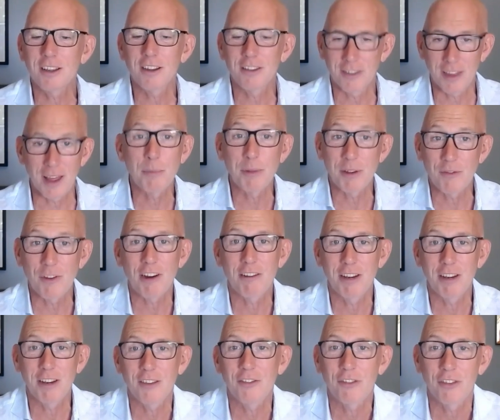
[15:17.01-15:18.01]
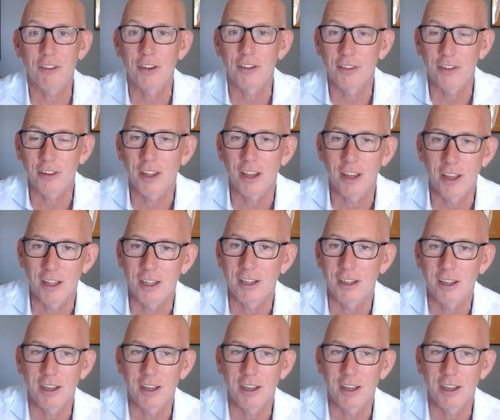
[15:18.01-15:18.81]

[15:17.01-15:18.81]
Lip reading: because they'll be very different to the early